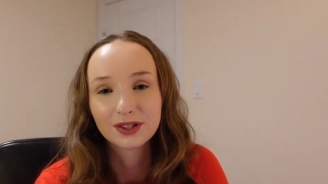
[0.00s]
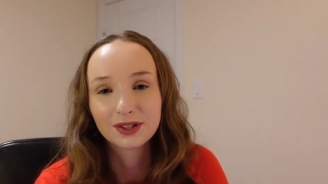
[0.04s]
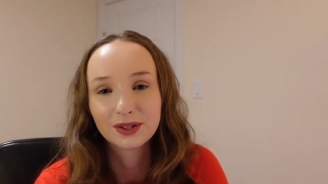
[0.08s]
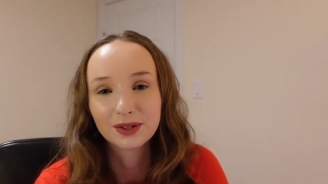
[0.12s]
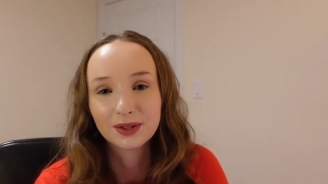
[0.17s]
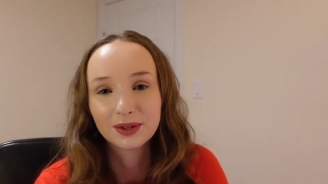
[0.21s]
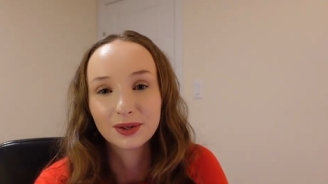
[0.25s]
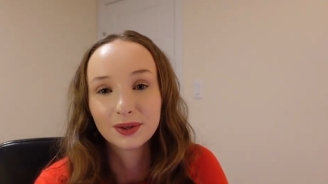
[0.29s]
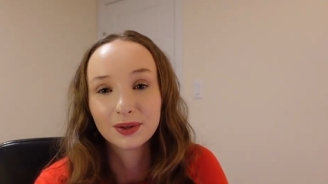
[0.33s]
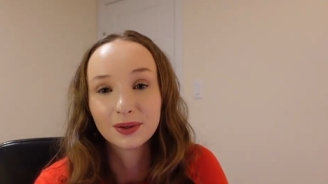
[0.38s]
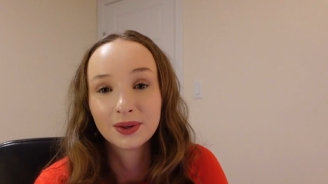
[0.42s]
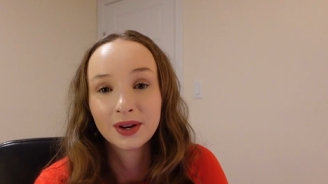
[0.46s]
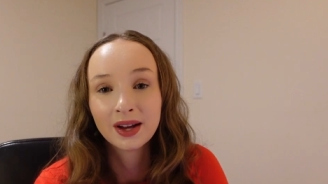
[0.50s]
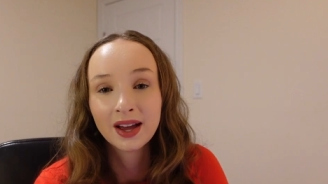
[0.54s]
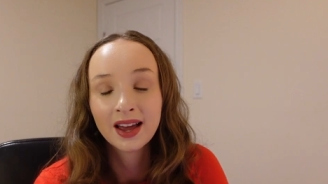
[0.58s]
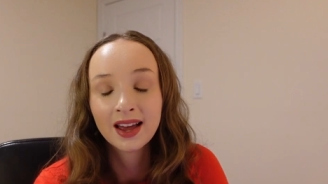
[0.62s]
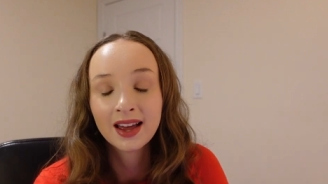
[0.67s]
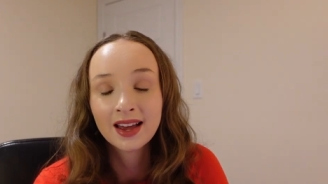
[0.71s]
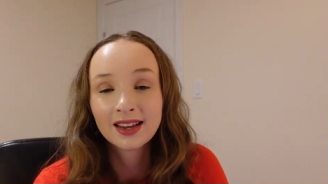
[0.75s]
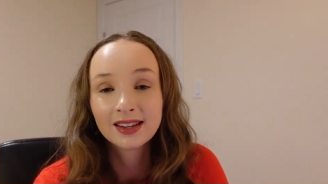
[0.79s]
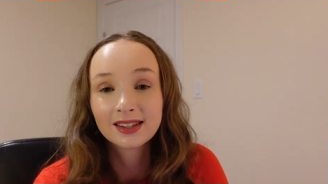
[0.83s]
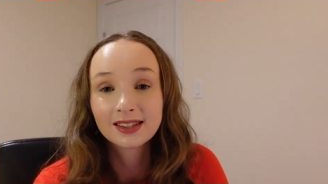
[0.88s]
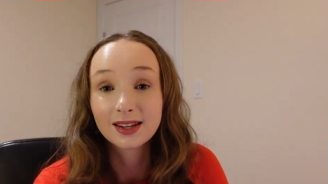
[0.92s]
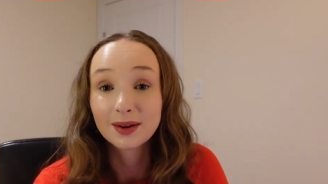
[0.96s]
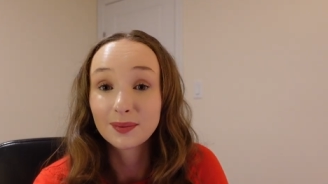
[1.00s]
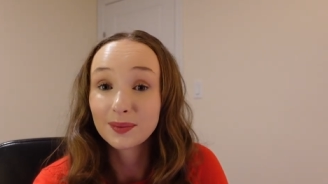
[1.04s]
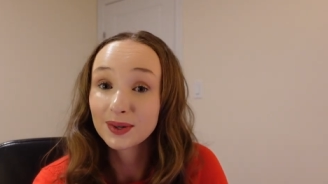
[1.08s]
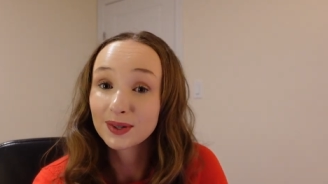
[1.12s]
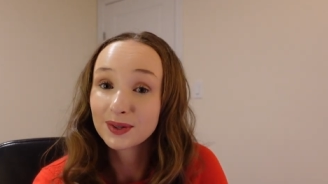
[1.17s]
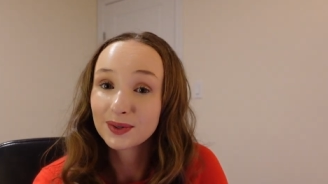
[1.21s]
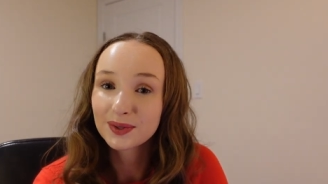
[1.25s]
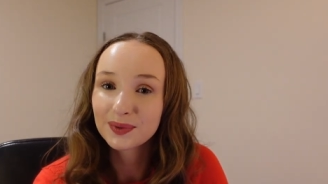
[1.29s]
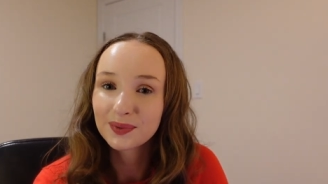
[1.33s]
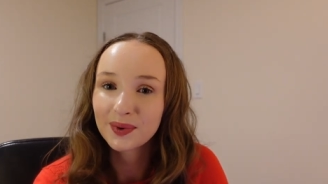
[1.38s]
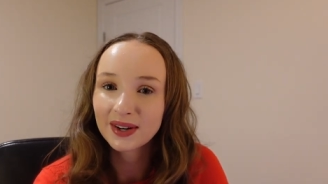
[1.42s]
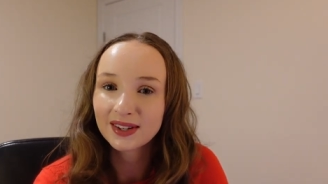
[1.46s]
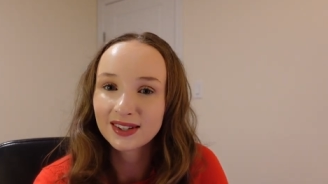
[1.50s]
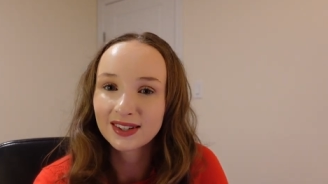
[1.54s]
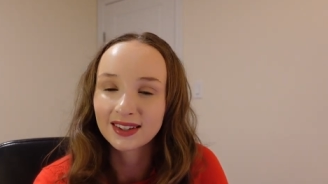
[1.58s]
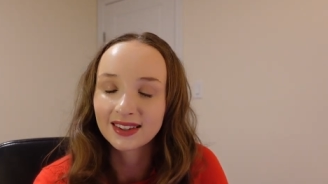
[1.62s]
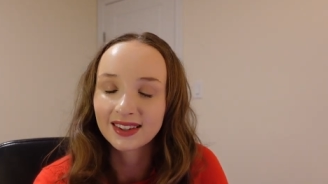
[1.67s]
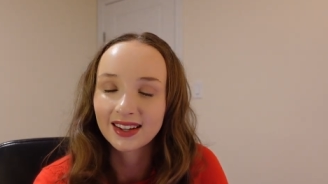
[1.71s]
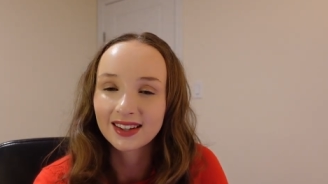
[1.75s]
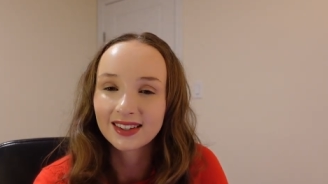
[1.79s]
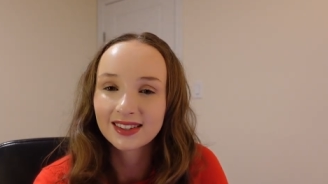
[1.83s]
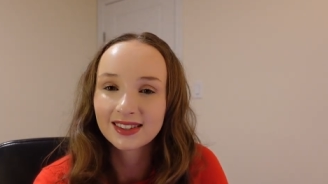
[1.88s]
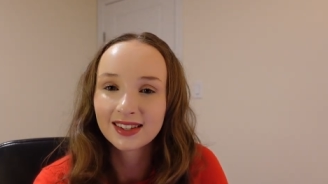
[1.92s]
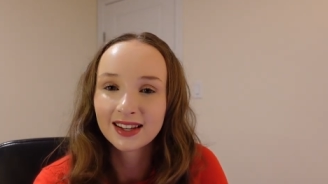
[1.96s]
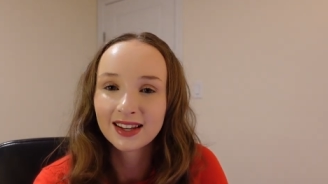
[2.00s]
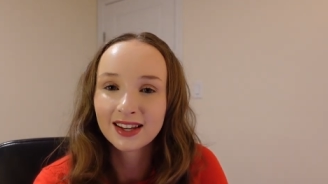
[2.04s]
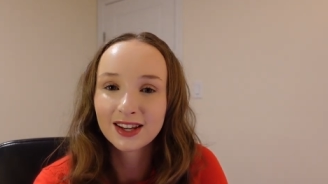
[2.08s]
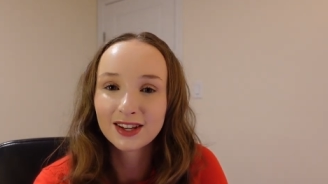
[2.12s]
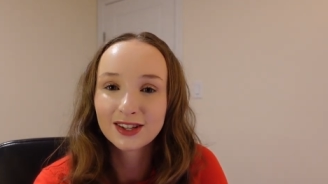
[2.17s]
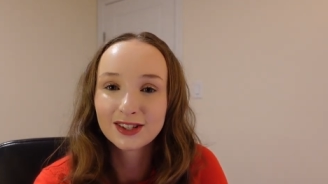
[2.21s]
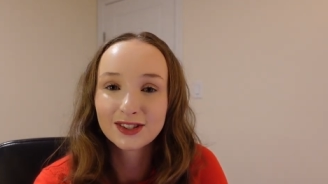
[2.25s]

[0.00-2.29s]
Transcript: to someone who's watching this.